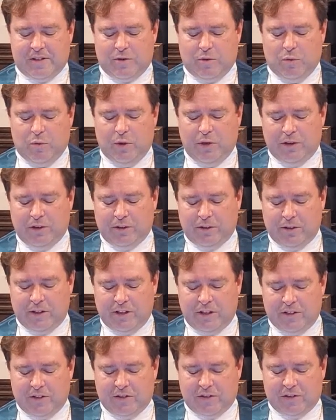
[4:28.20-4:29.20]

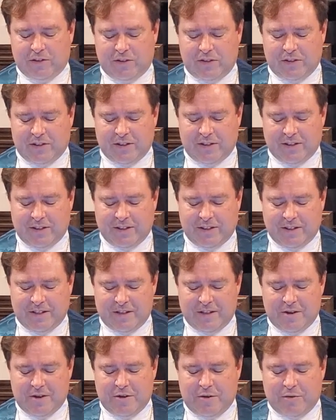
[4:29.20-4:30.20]
wilderness,
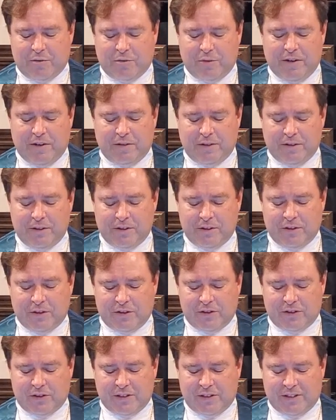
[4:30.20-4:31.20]

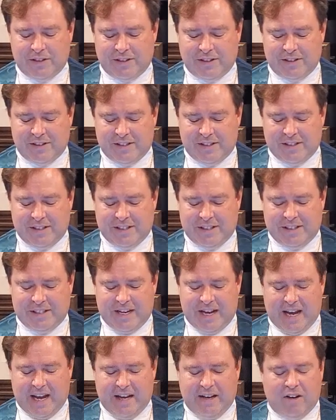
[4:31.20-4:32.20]
rivers,
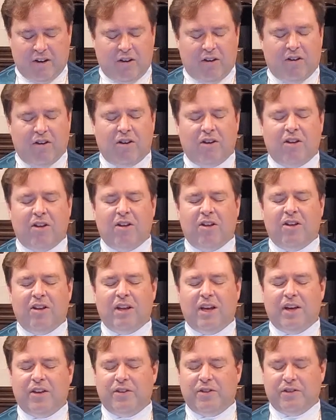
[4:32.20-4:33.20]
and
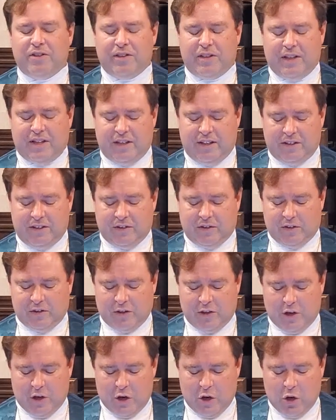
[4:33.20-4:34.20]
all other
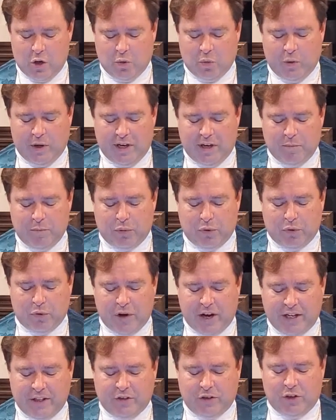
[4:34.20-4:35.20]
things. We
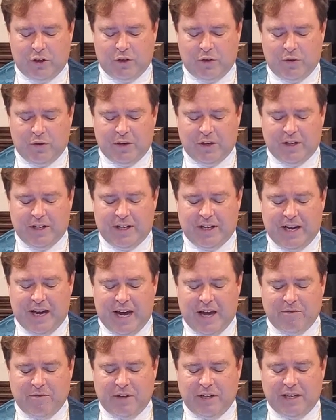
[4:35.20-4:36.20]
praise you
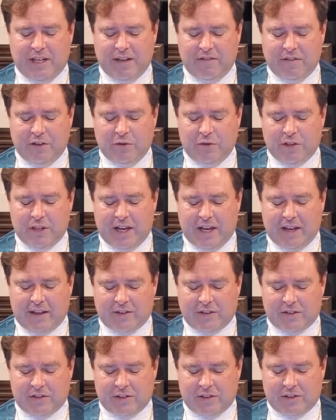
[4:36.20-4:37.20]
and we give you
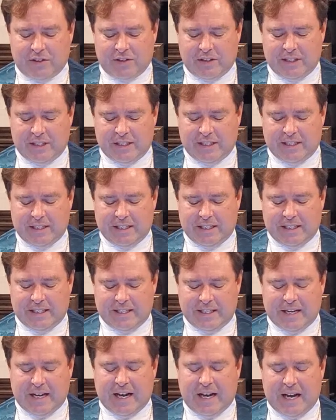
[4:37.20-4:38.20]
thanks.
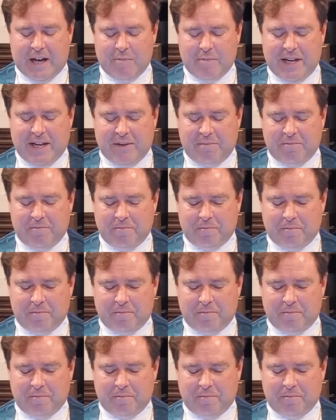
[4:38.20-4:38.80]
Amen.